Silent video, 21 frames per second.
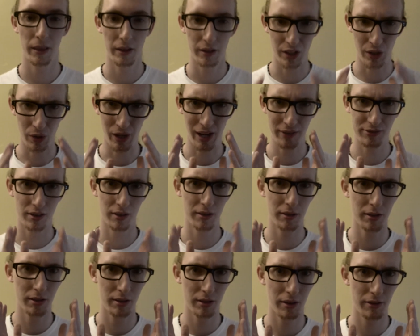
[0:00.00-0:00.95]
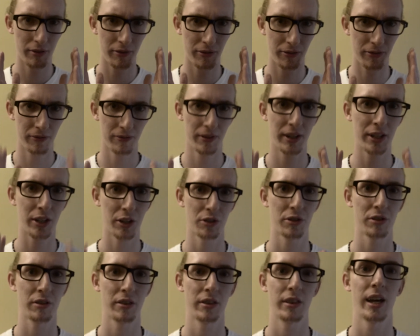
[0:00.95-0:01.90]
You have to
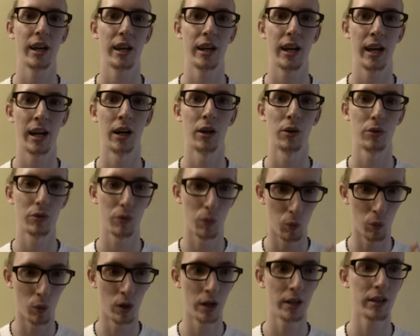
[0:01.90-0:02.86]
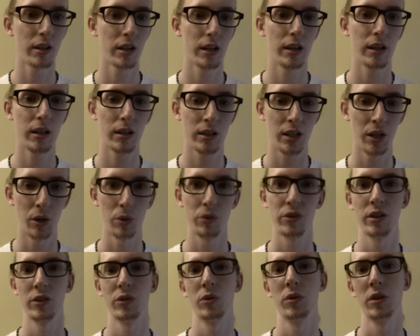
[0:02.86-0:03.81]
figure that out, what goes
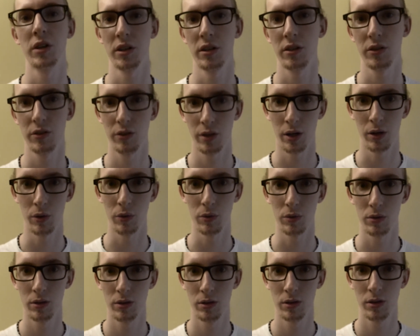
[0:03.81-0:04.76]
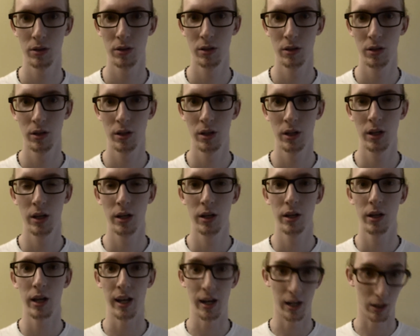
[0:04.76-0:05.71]
into a good tone.
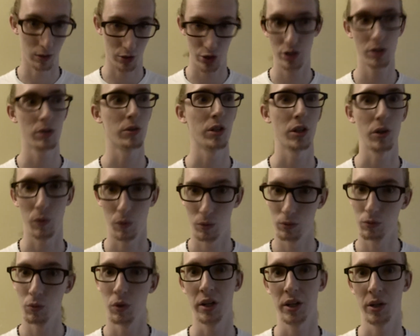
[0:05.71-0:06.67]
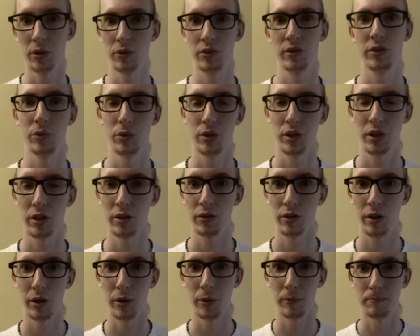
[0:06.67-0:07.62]
And I'll show you what goes into a good
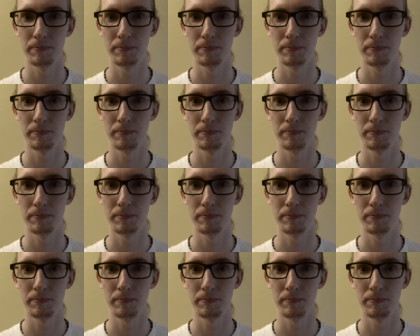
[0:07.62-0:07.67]
tone.